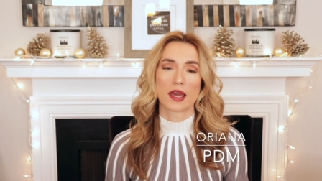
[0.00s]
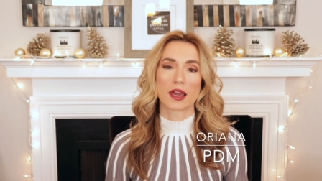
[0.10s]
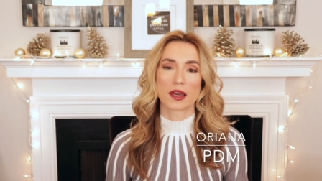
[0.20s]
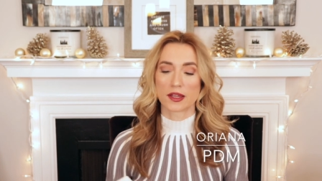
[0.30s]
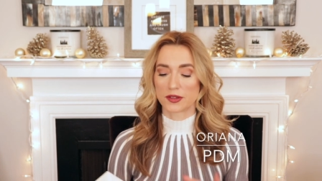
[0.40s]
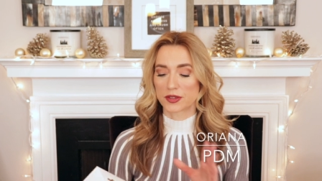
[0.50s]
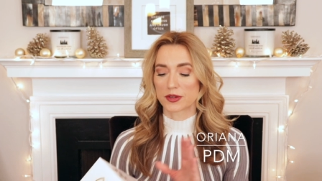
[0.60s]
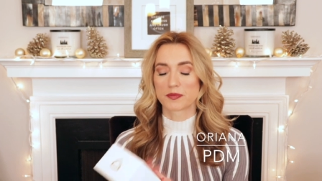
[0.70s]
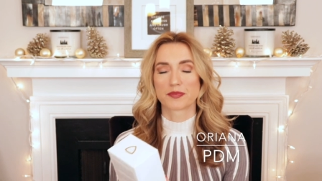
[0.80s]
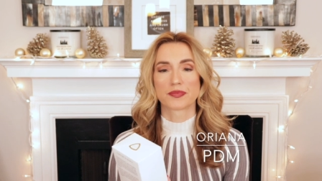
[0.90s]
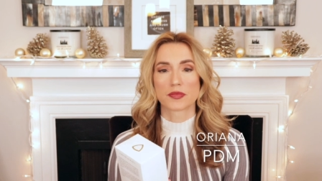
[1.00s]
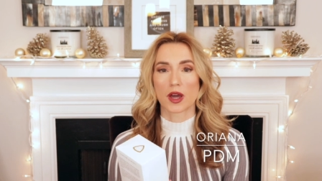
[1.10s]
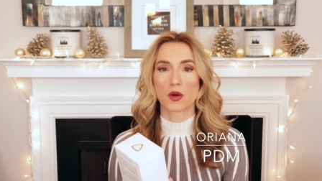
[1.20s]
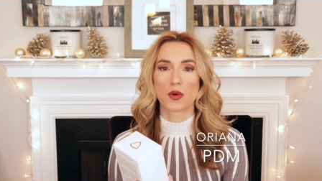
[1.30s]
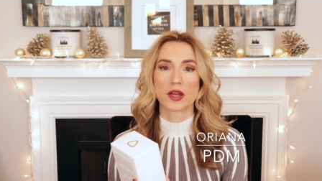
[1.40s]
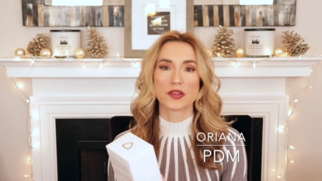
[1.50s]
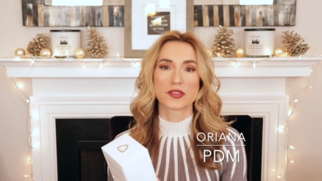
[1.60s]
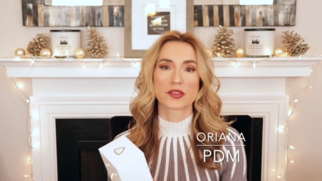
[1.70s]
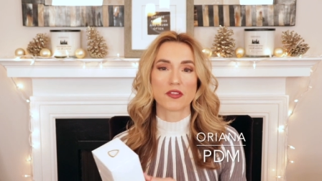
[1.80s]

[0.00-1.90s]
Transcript: and I was,